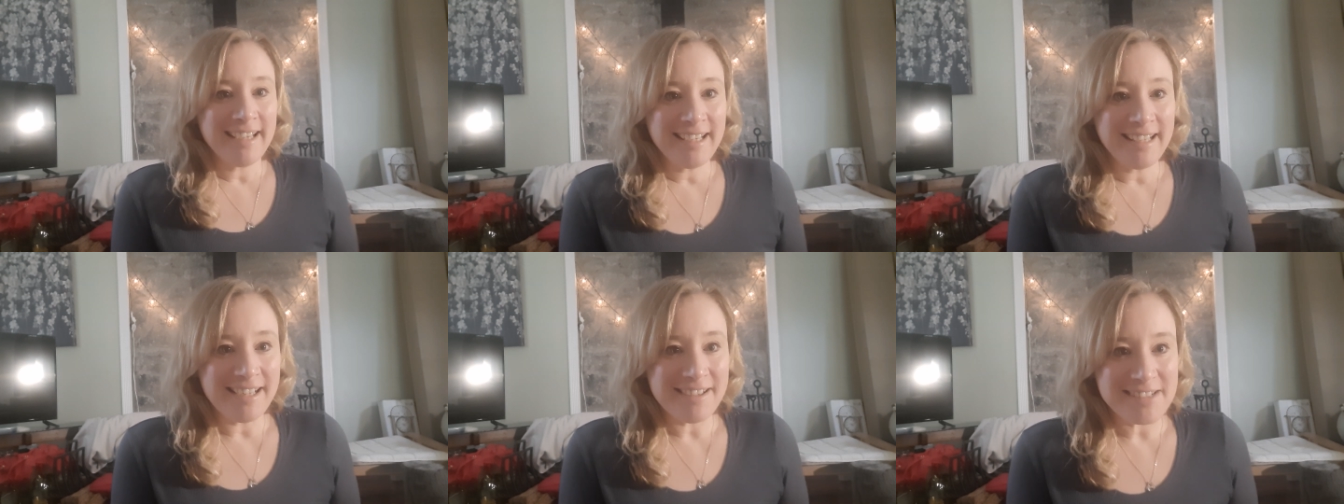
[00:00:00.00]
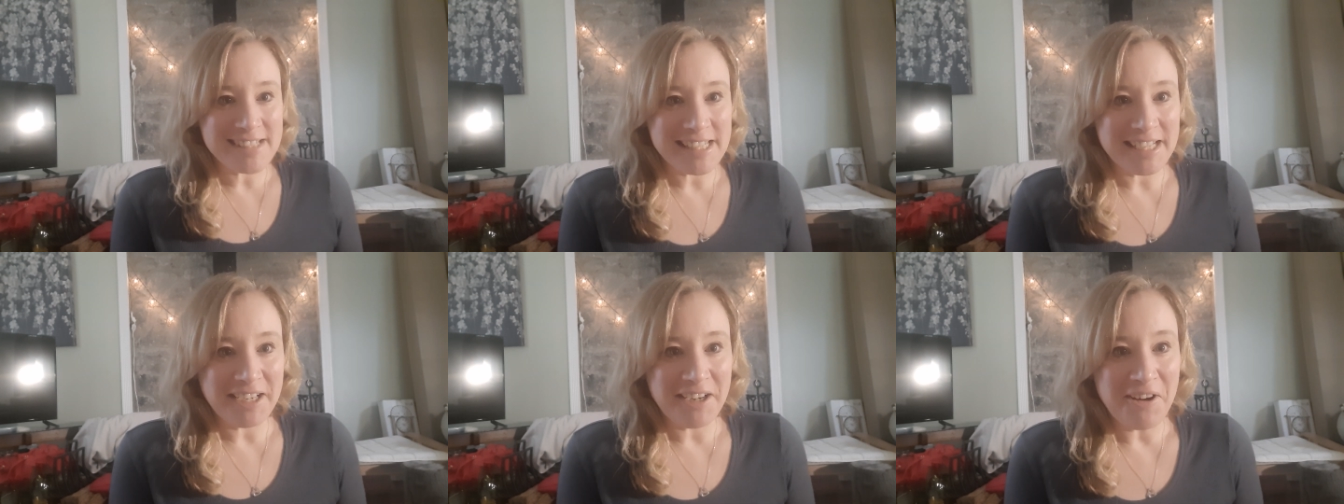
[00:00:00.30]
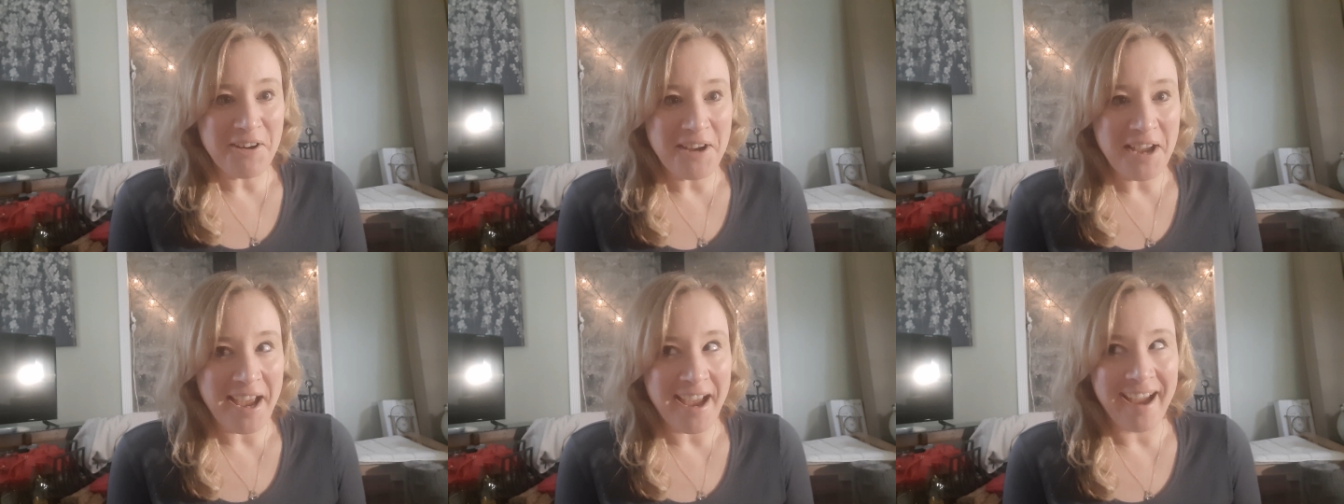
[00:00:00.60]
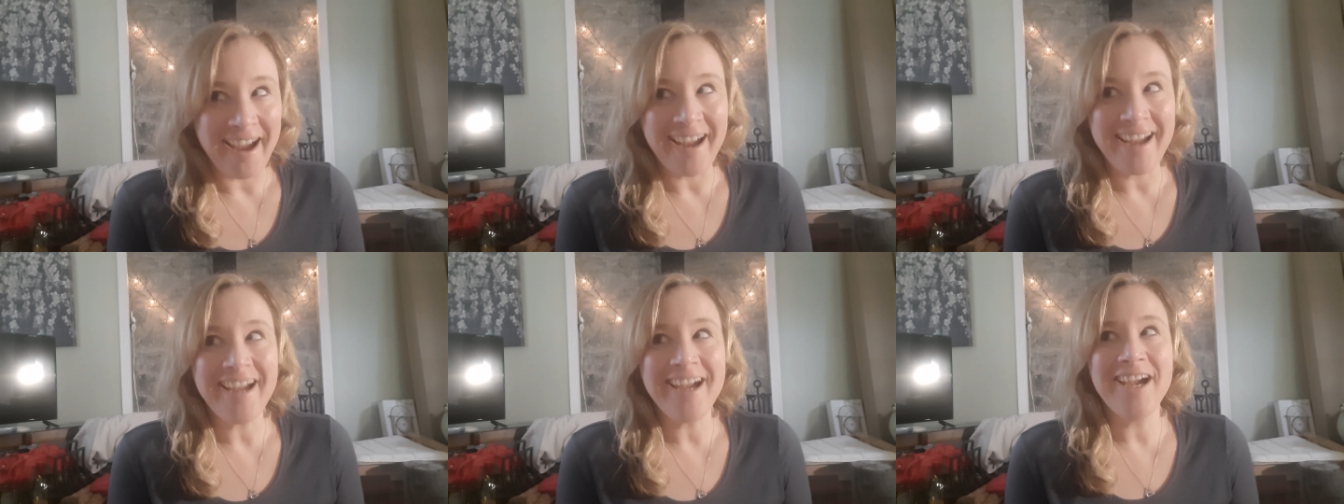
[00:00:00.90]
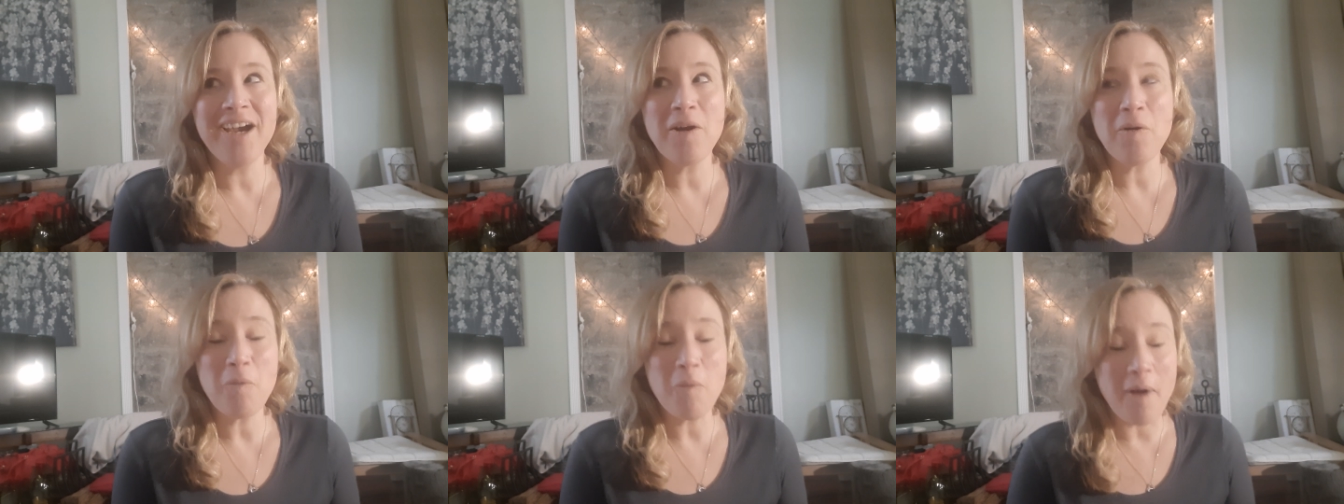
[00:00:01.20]
And I was like,
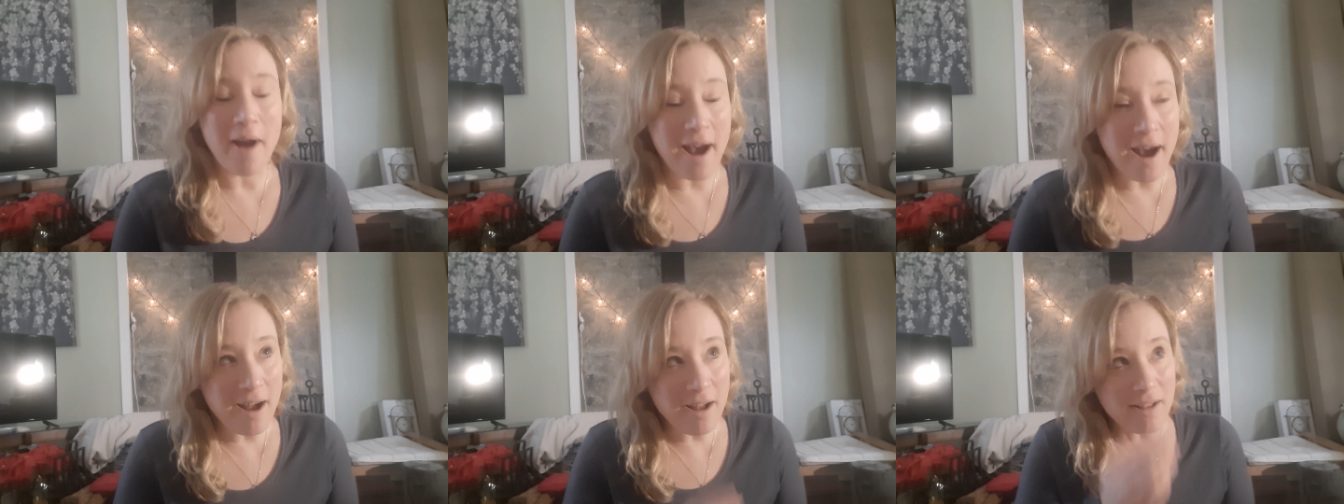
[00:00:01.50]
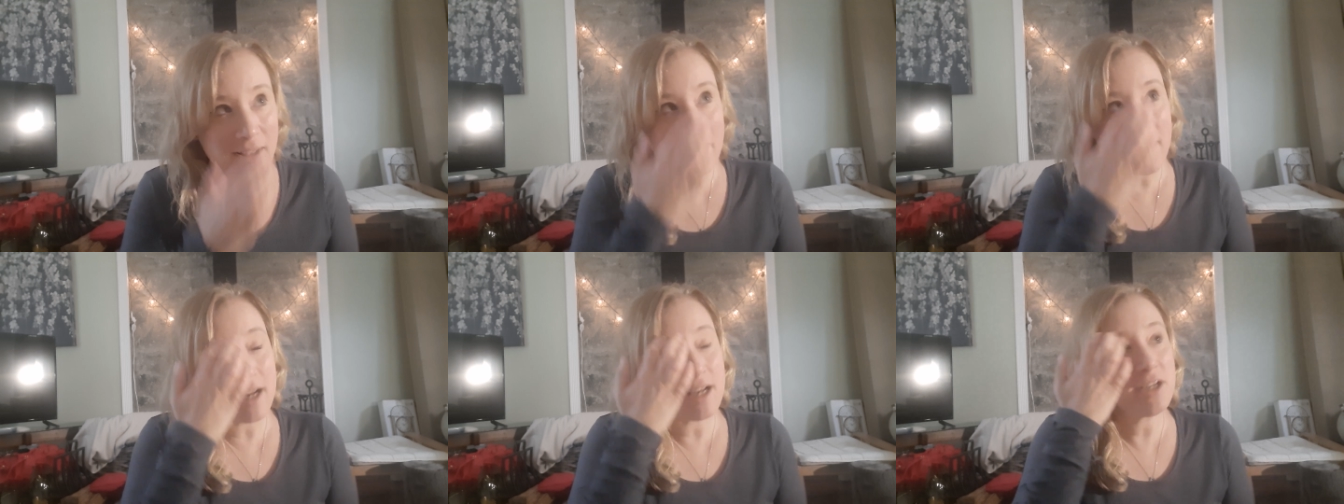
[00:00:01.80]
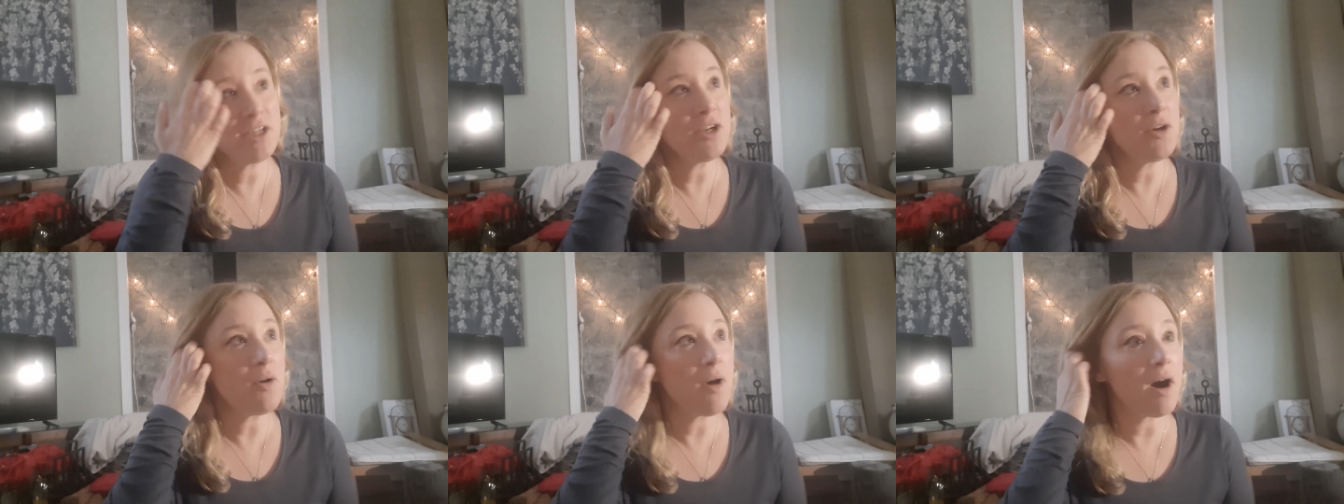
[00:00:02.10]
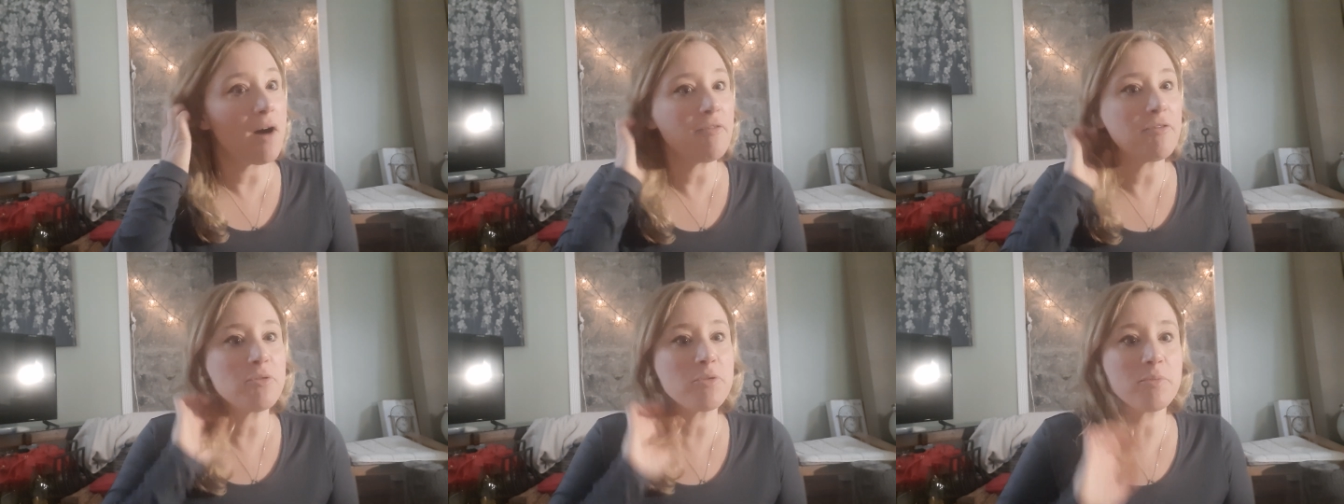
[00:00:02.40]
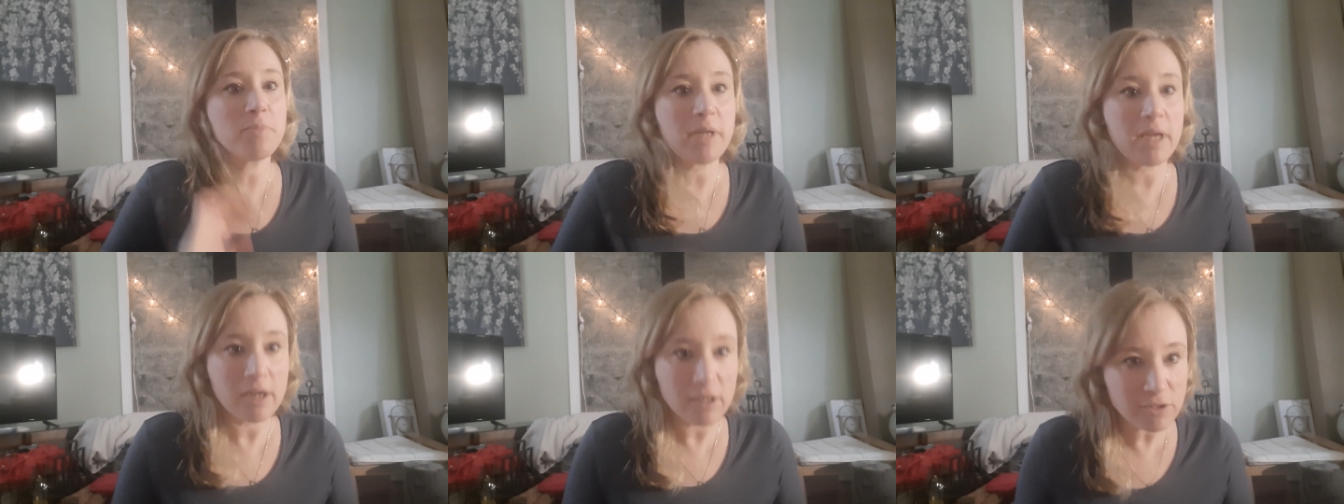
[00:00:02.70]
okay, well, a new oven
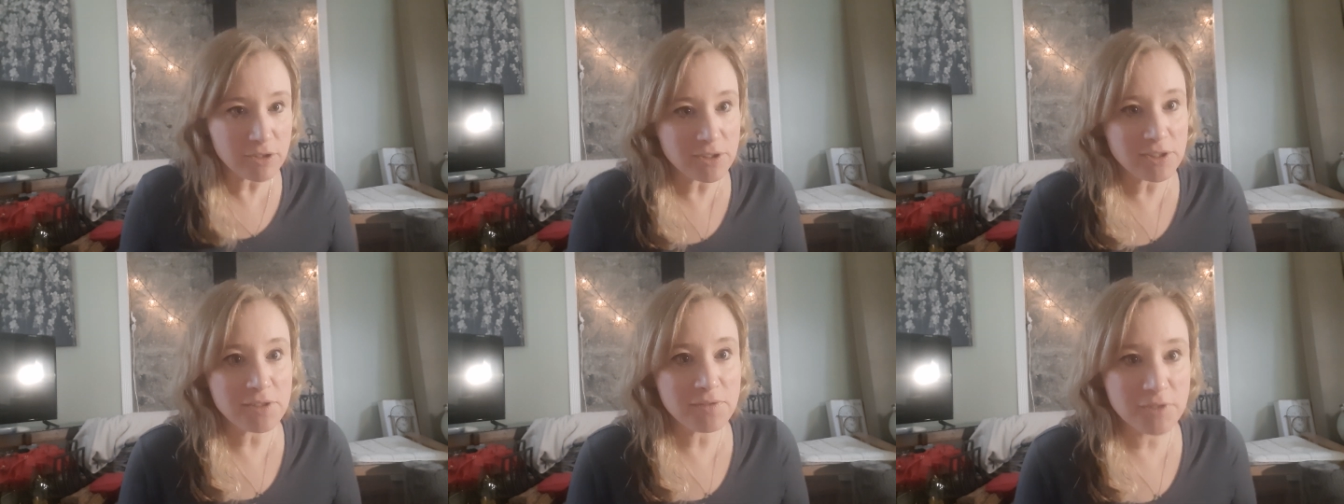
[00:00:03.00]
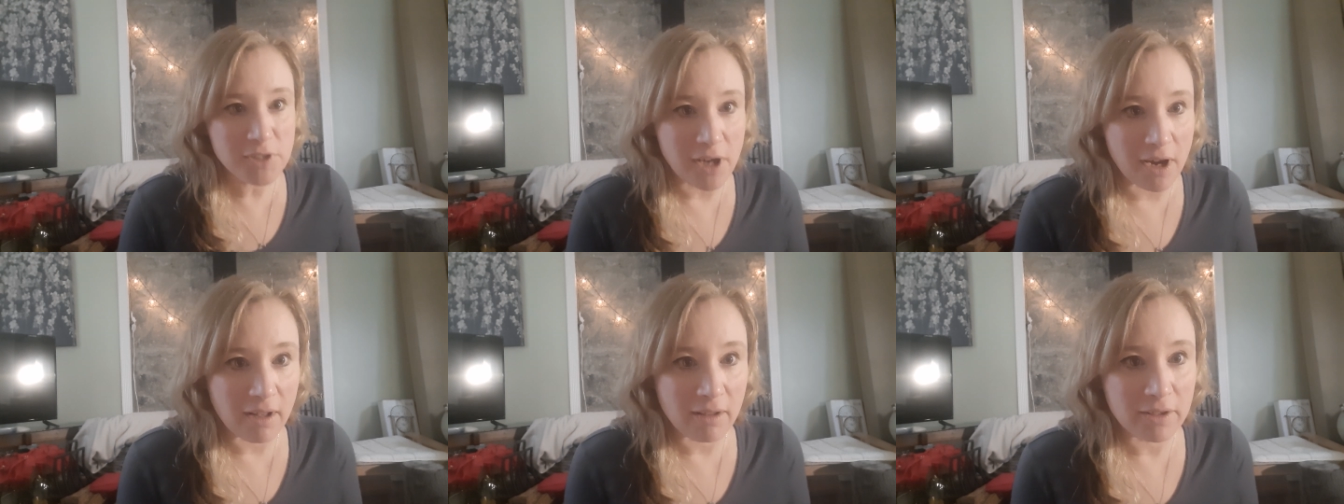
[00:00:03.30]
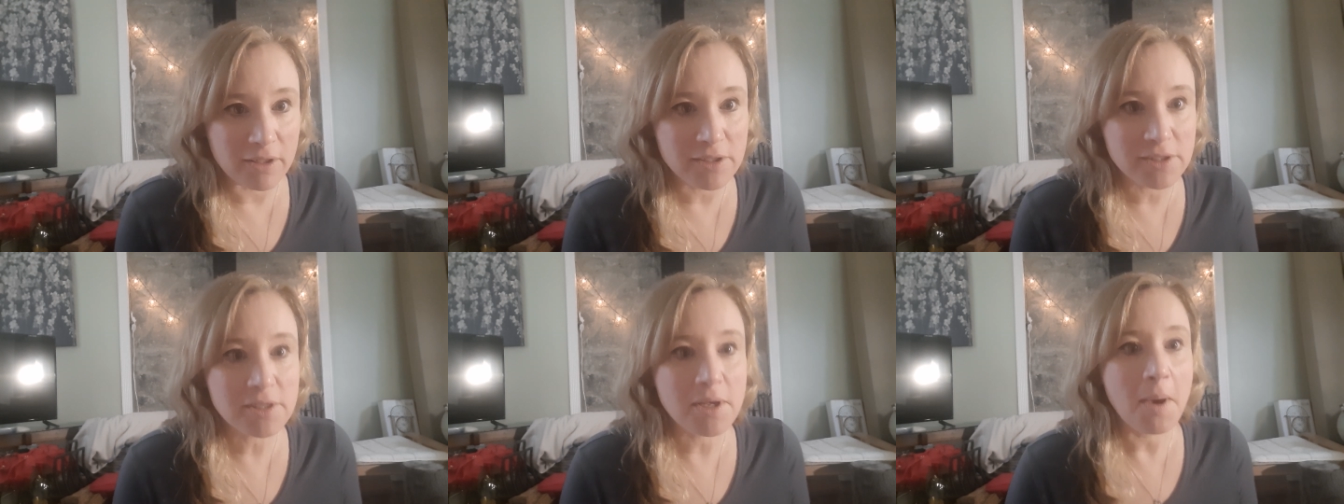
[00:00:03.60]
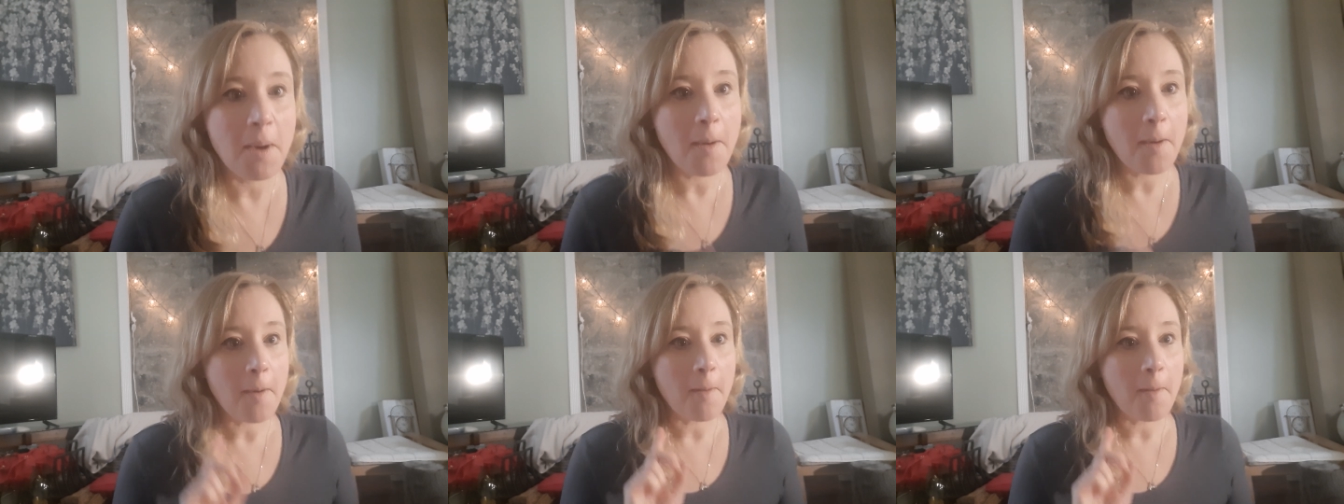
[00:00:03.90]
would be hundreds of dollars,